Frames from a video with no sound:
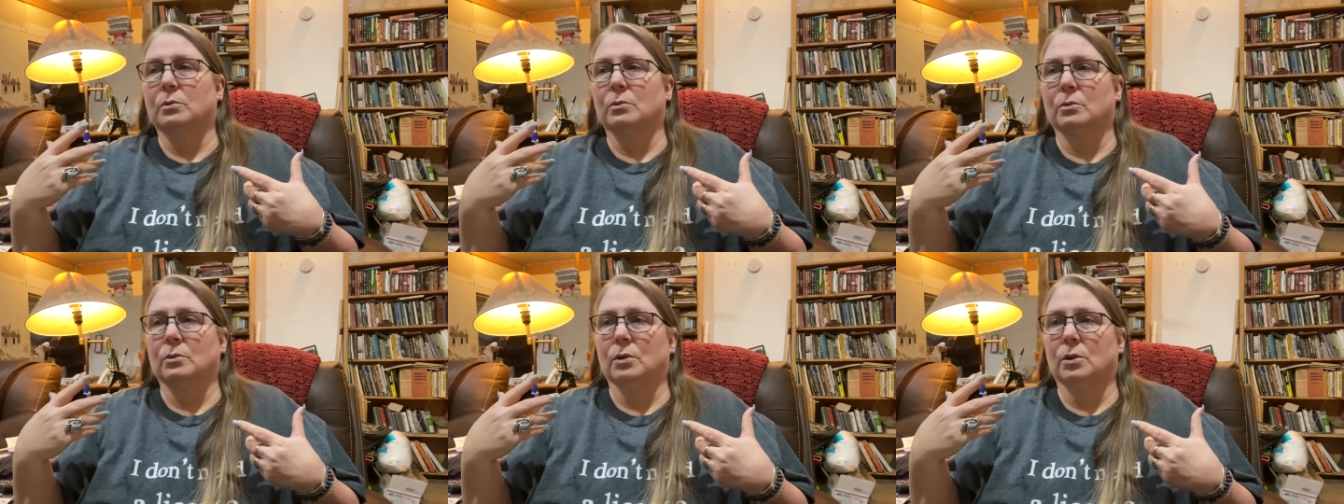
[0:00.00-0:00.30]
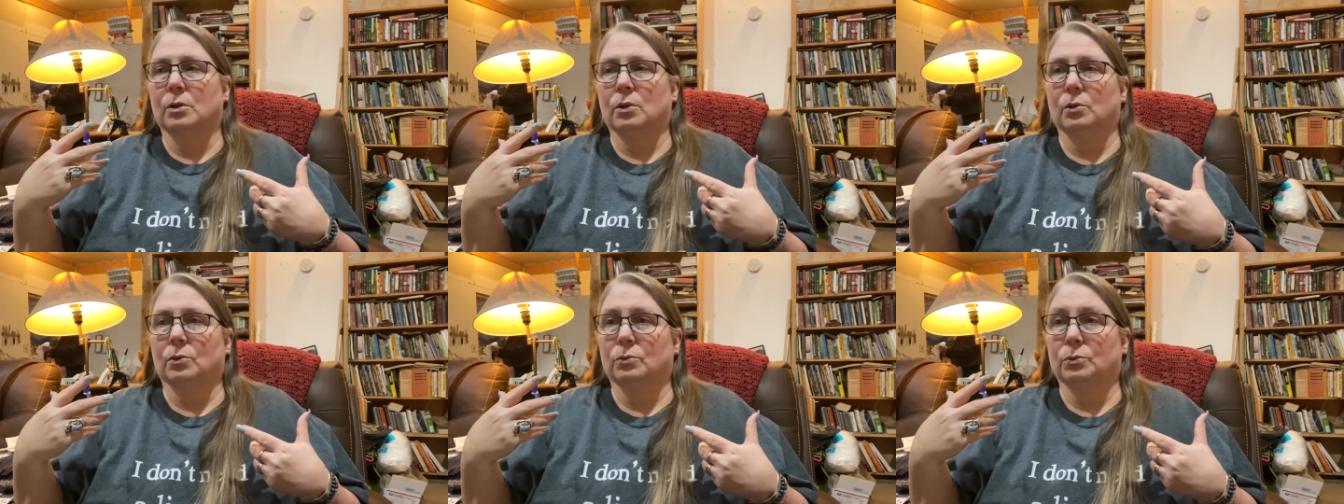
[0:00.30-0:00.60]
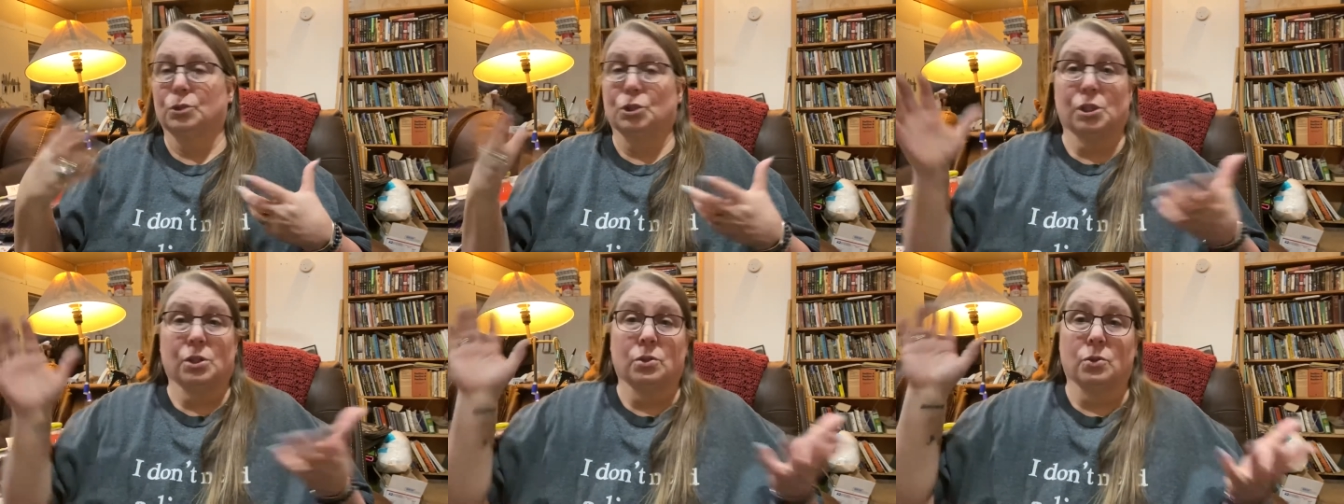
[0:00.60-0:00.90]
you know,
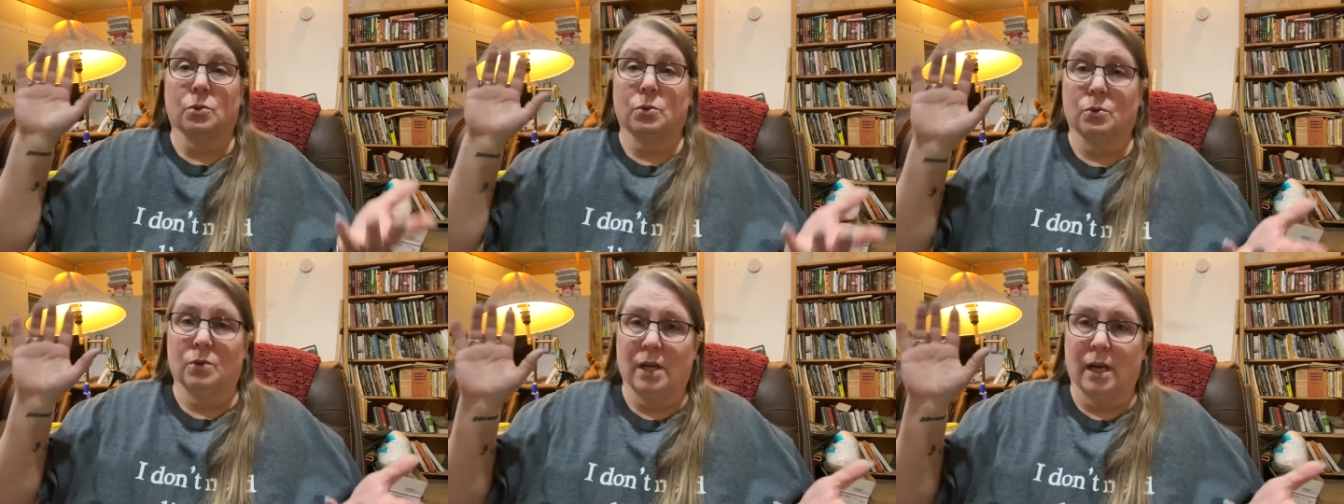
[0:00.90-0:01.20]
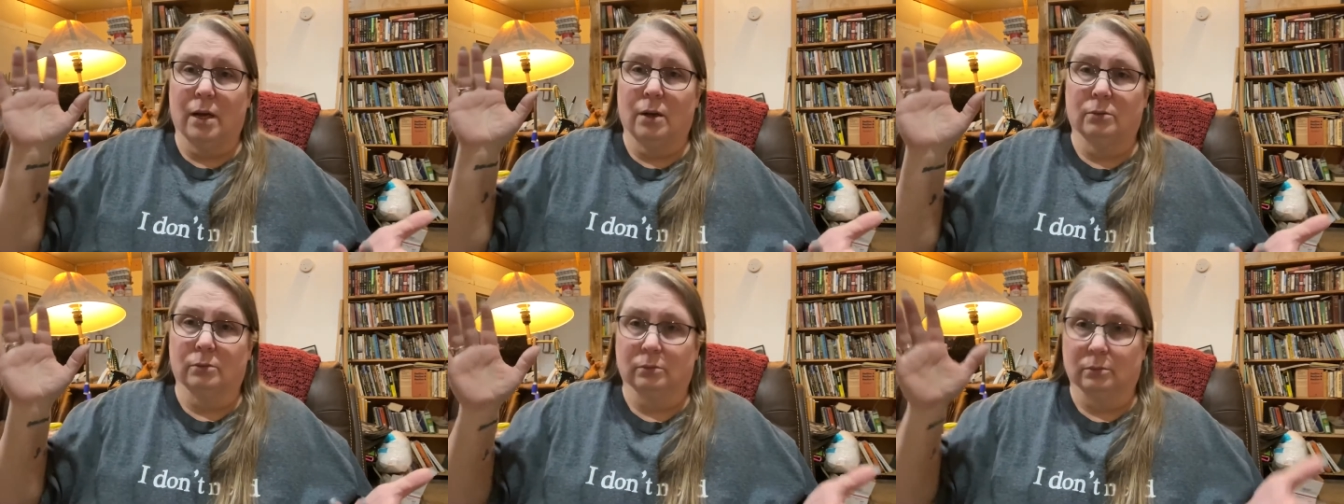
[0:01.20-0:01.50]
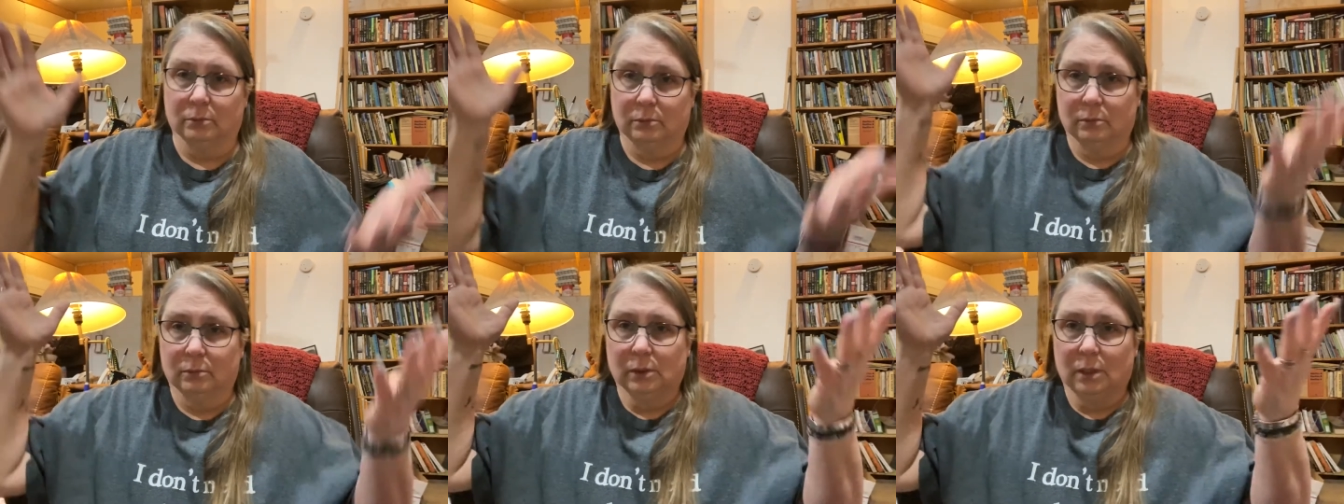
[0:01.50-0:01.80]
Shih Tzu down.
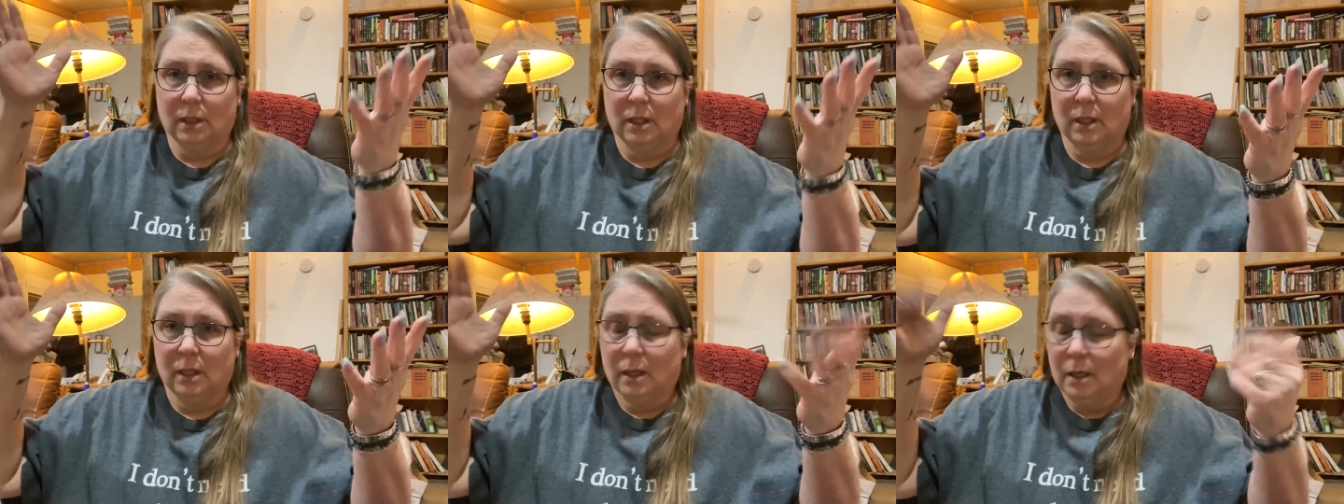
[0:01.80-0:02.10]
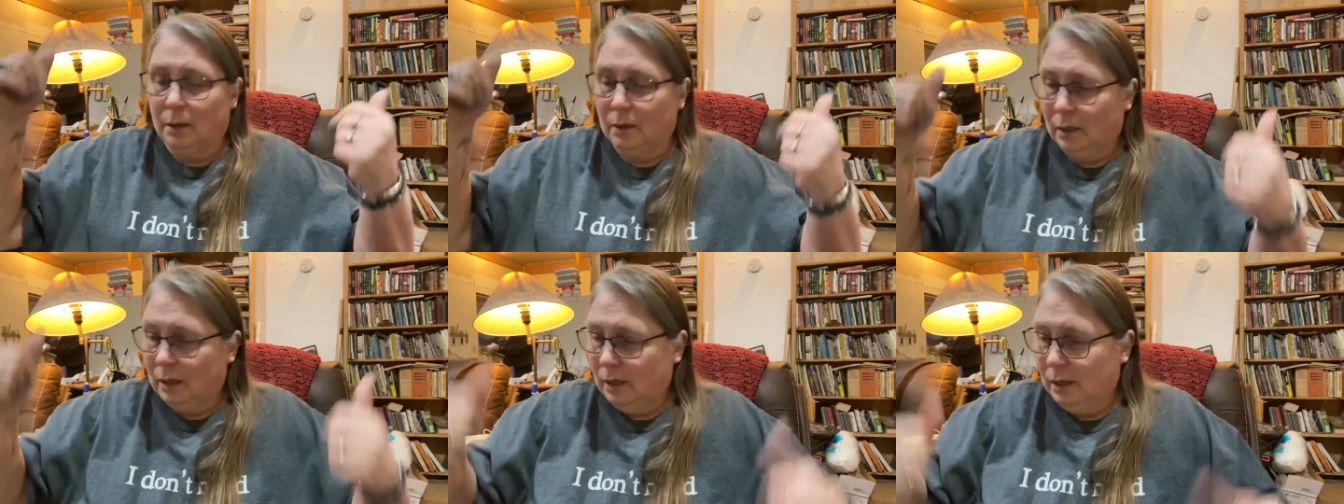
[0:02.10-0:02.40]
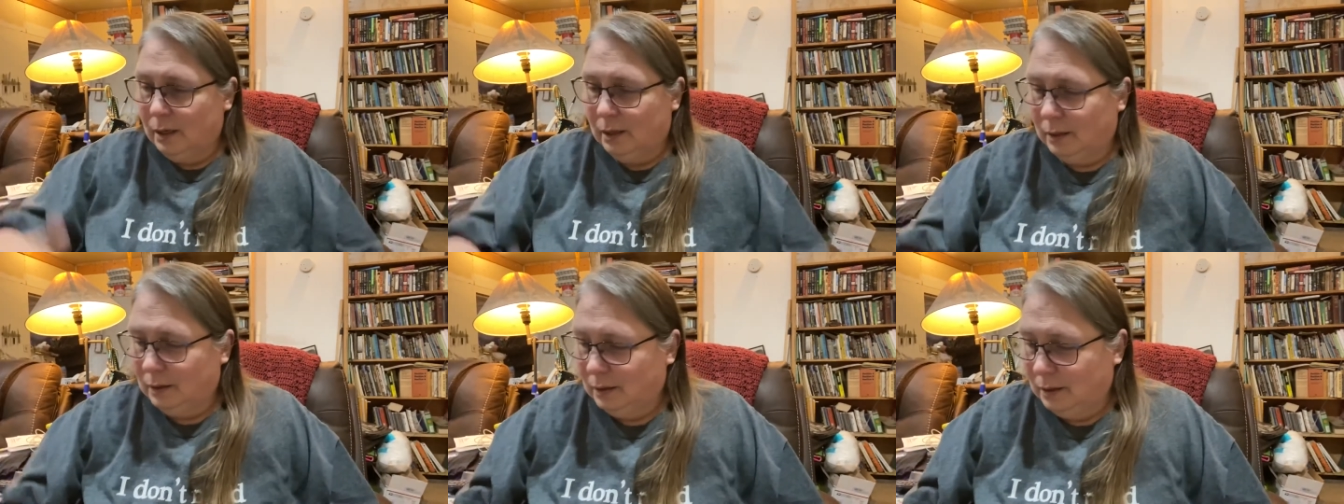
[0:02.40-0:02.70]

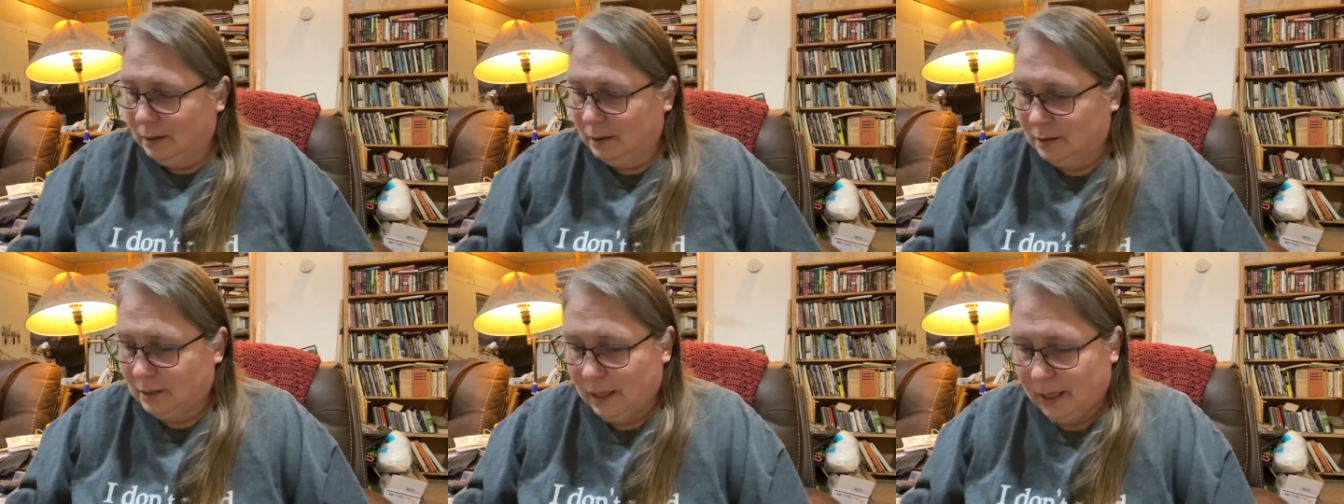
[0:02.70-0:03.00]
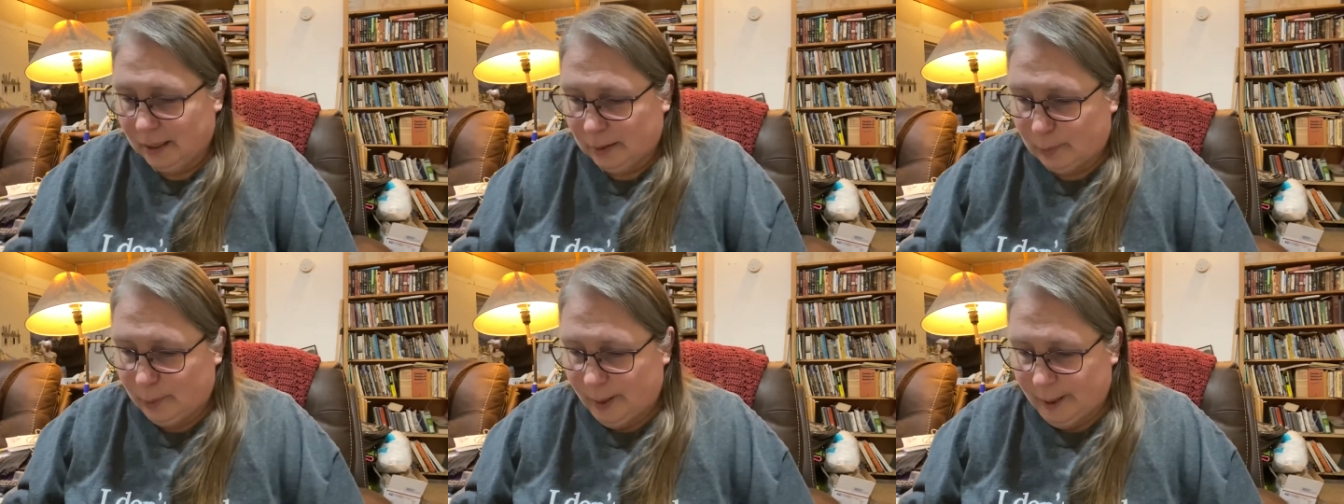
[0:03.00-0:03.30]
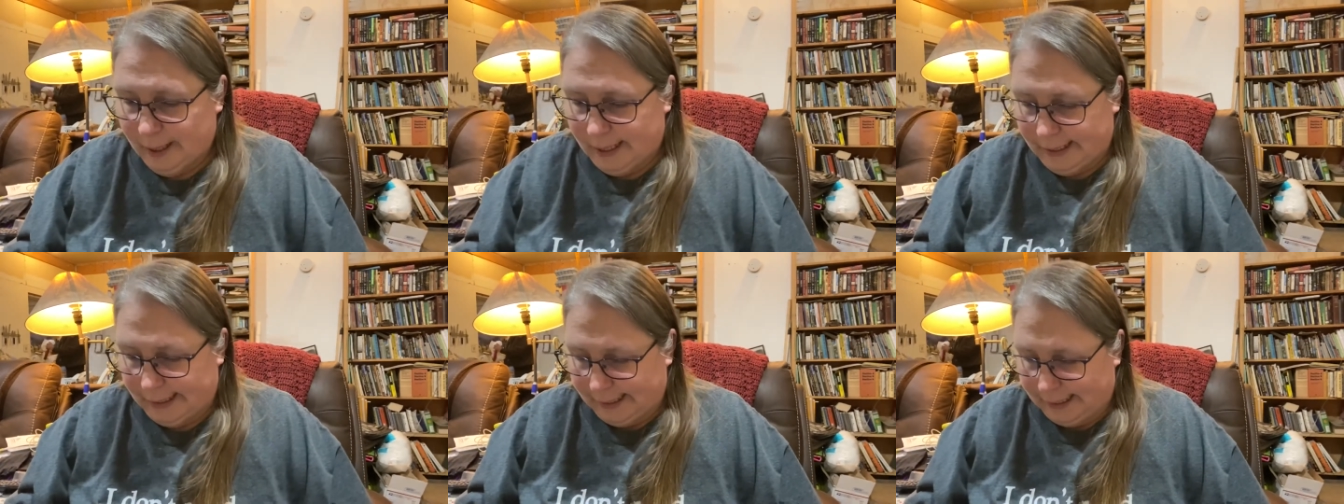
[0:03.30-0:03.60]
Take a
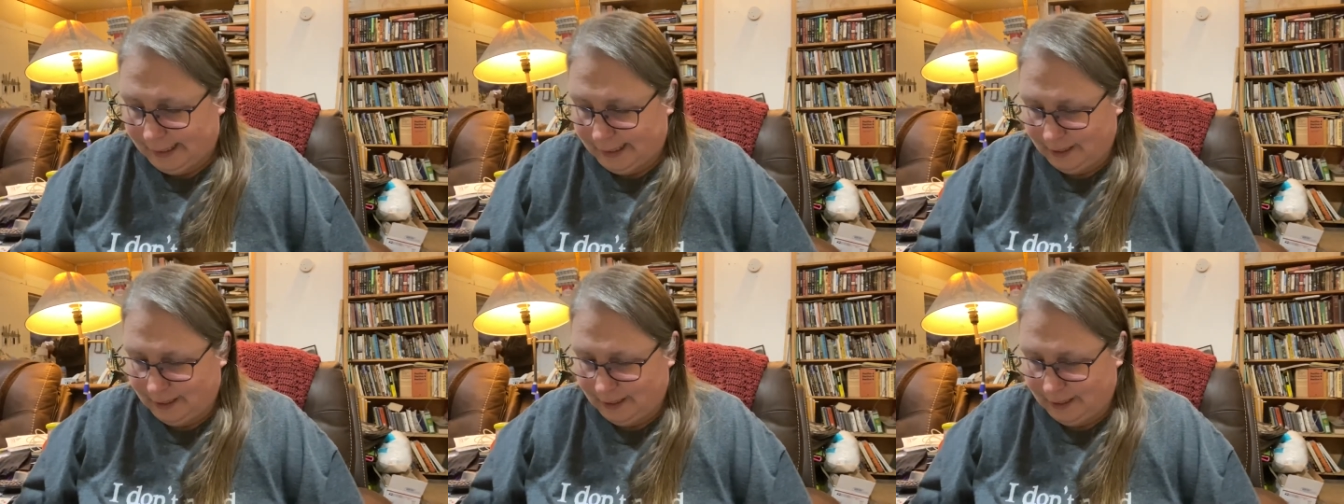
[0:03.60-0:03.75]
pick.